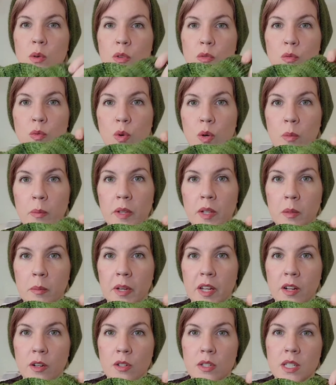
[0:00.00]
with
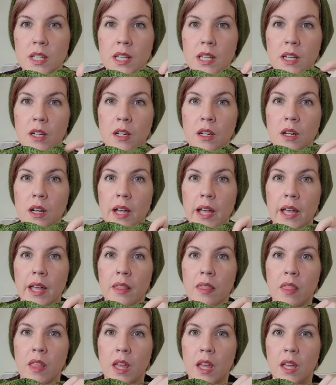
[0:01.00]
4mm here
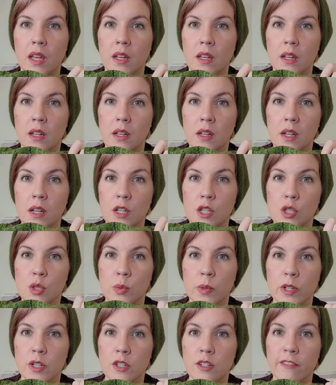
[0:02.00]
and then
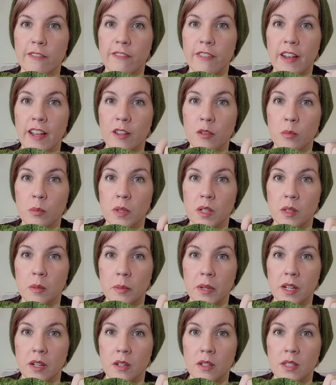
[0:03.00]
switch to
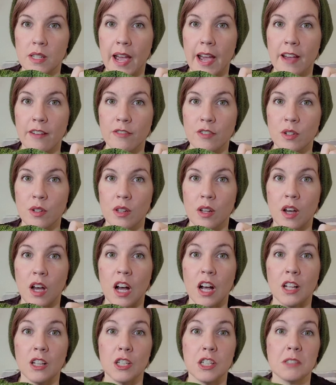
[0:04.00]
5mm after the
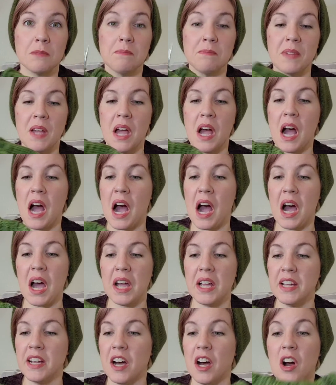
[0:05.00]
collar.
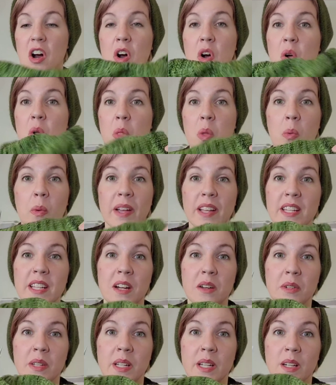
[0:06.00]
I got all the way
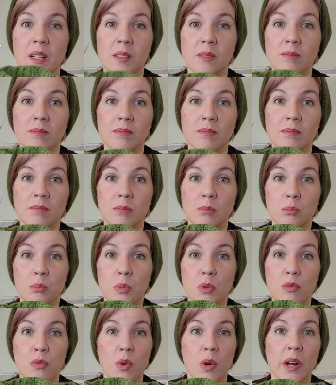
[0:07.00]
down here
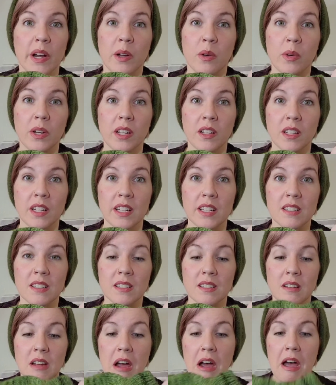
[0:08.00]
before I
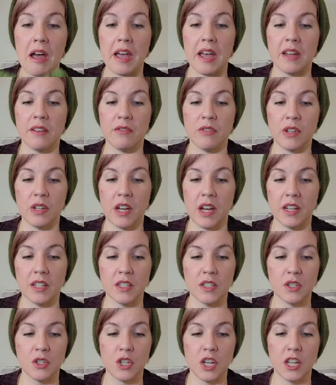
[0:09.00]
realized I had forgotten
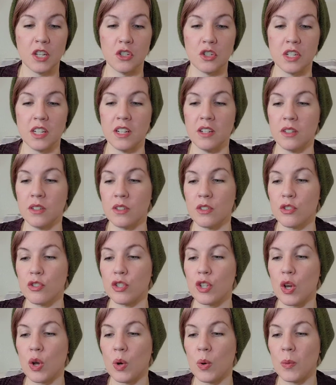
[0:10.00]
to change needles.
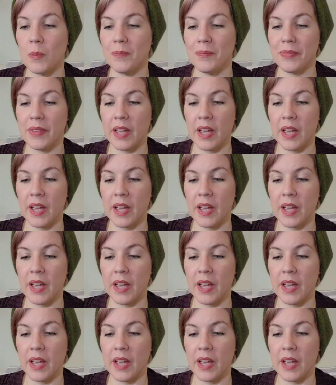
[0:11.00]
So